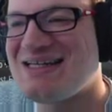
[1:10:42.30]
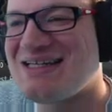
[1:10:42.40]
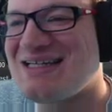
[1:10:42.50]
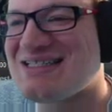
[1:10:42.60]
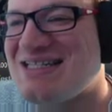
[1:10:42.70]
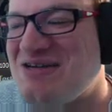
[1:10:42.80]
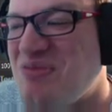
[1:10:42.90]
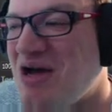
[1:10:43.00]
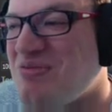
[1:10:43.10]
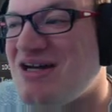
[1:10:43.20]
Yes,
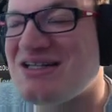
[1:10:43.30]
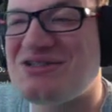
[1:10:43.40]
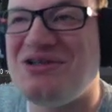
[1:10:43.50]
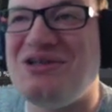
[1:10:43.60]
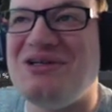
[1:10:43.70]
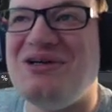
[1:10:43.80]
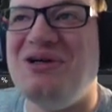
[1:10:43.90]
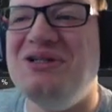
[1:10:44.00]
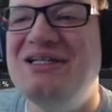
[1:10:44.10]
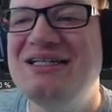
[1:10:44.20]
Nightbot blocks
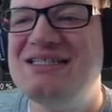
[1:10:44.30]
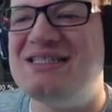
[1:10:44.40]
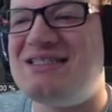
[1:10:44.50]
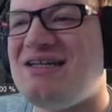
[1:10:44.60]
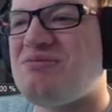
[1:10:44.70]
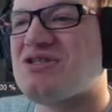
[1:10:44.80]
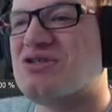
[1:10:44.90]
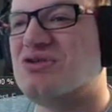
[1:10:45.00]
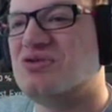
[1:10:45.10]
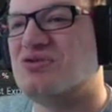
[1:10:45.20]
all links except
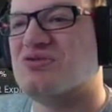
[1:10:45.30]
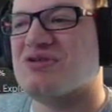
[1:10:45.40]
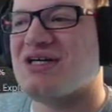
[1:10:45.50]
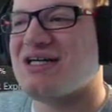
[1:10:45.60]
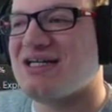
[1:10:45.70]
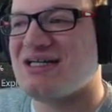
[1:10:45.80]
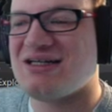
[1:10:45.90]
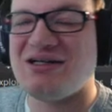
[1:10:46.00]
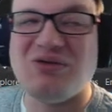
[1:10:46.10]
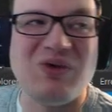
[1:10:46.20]
to
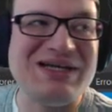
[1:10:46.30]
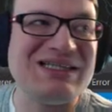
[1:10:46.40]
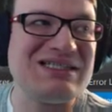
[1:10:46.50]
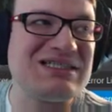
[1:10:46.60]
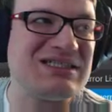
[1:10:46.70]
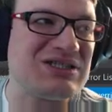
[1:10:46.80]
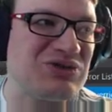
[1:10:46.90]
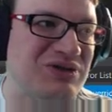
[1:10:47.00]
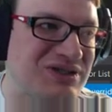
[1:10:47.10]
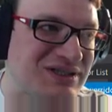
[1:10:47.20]
whitelisted
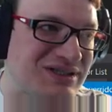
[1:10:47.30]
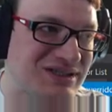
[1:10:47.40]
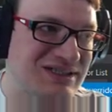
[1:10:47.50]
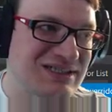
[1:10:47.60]
sources.